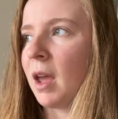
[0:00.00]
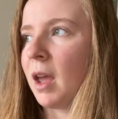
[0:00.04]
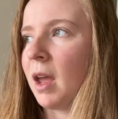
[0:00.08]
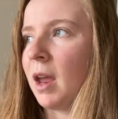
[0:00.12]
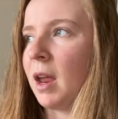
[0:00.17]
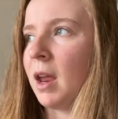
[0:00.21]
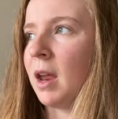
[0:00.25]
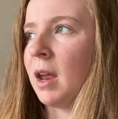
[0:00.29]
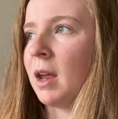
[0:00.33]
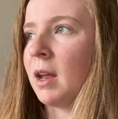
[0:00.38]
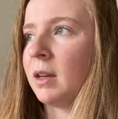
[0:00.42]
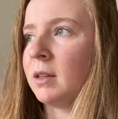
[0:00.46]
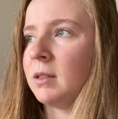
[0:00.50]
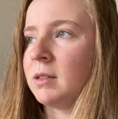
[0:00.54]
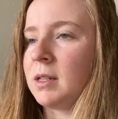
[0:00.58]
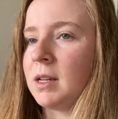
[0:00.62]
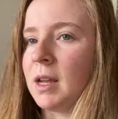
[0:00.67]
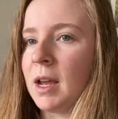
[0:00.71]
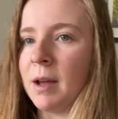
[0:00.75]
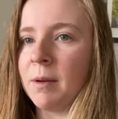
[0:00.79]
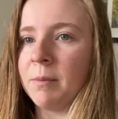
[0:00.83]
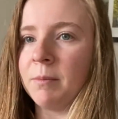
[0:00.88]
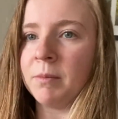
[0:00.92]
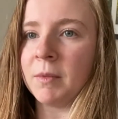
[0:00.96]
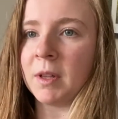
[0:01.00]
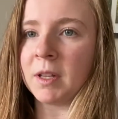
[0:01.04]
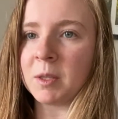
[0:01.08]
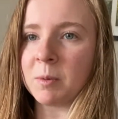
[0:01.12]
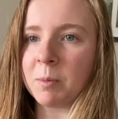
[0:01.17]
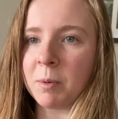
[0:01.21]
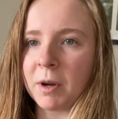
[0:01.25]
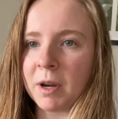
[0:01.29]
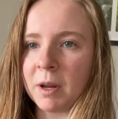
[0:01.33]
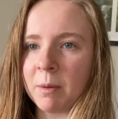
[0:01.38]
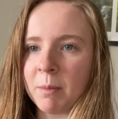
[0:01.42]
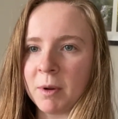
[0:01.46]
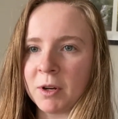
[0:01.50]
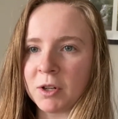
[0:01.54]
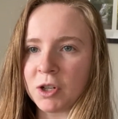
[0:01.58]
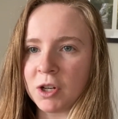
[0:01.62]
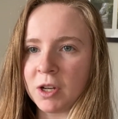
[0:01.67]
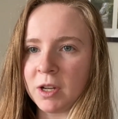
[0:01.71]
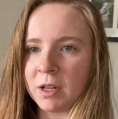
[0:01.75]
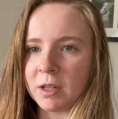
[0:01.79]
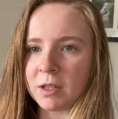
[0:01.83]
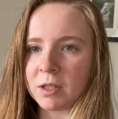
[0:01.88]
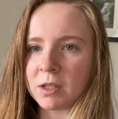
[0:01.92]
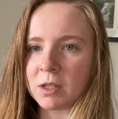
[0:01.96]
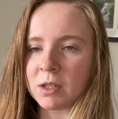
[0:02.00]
And yeah, that's pretty much it.